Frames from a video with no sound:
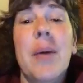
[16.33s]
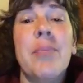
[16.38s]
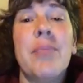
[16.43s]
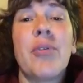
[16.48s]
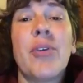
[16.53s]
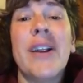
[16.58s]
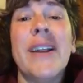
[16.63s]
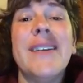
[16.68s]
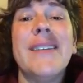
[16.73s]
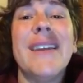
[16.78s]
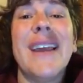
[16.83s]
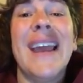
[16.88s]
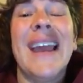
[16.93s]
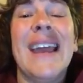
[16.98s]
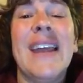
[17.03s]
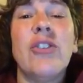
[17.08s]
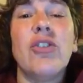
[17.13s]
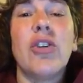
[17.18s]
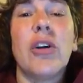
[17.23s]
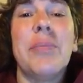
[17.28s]
print
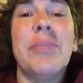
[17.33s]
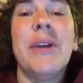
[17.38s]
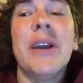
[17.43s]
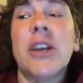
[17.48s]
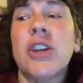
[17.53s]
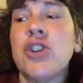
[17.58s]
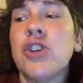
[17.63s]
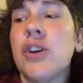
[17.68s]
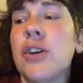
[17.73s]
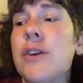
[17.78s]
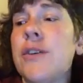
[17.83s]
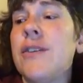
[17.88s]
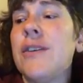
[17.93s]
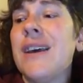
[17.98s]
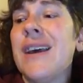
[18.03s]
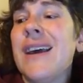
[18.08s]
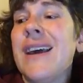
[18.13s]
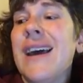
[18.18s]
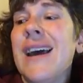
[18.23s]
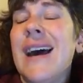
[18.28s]
and or pictures
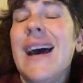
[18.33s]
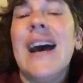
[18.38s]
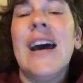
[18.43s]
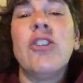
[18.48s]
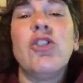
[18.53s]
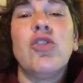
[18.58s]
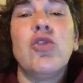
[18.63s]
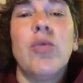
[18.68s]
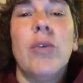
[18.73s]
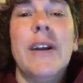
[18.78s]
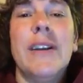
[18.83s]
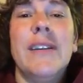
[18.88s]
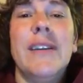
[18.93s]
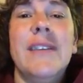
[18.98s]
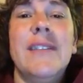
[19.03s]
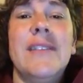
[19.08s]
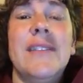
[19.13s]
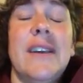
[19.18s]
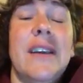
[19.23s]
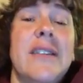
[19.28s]
on
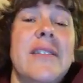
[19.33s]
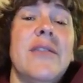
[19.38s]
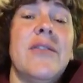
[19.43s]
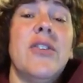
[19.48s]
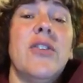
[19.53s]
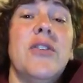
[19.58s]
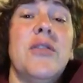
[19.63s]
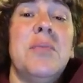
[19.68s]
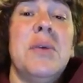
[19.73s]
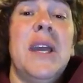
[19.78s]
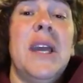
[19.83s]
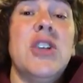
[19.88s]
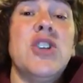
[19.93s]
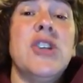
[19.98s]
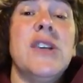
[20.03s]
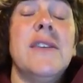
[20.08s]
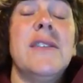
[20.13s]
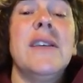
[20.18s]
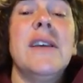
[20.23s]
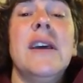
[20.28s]
26 of those
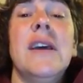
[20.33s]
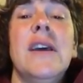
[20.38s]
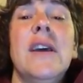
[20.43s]
pages.